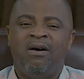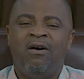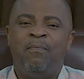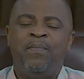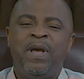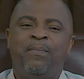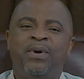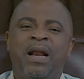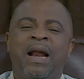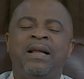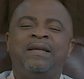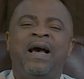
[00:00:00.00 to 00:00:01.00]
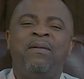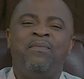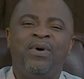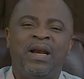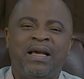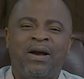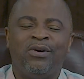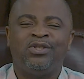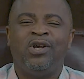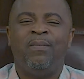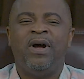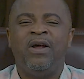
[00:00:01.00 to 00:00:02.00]
of people that are diabolical, or
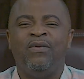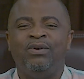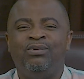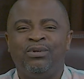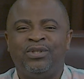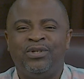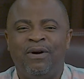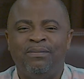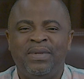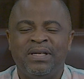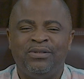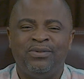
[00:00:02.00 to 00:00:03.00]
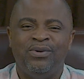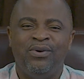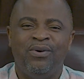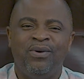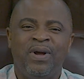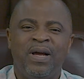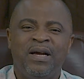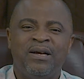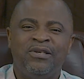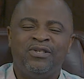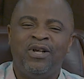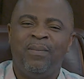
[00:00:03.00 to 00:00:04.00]
somebody will do something to you,
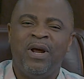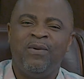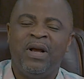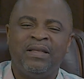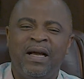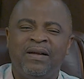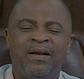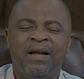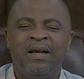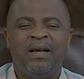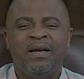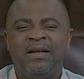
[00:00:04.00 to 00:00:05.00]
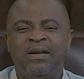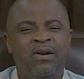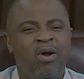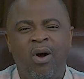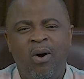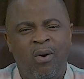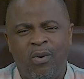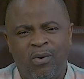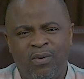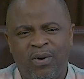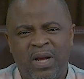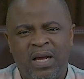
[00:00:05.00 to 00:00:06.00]
somebody will attack.
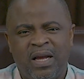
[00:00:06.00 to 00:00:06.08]
No.